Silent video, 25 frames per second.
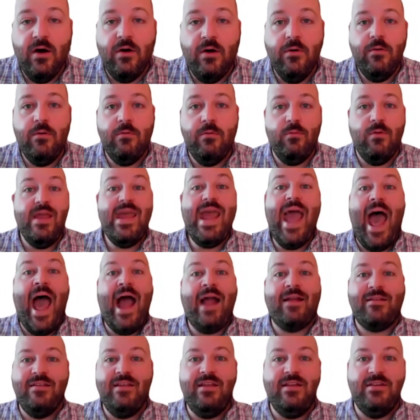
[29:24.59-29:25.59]

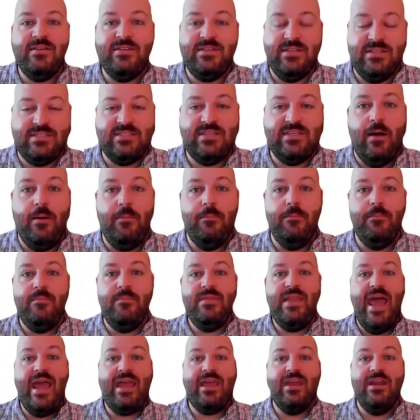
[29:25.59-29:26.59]
reacting to some
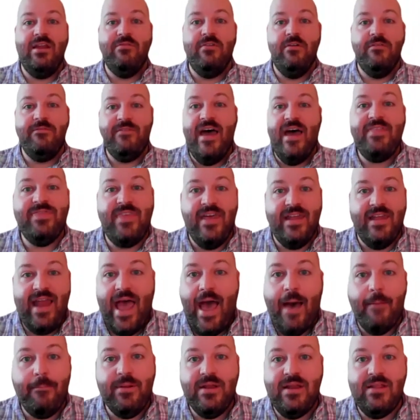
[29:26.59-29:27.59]
negative event that
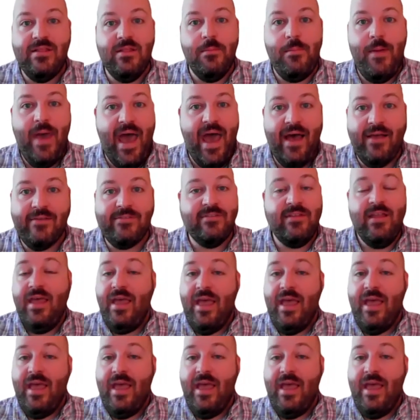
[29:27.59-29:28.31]
happened in the past.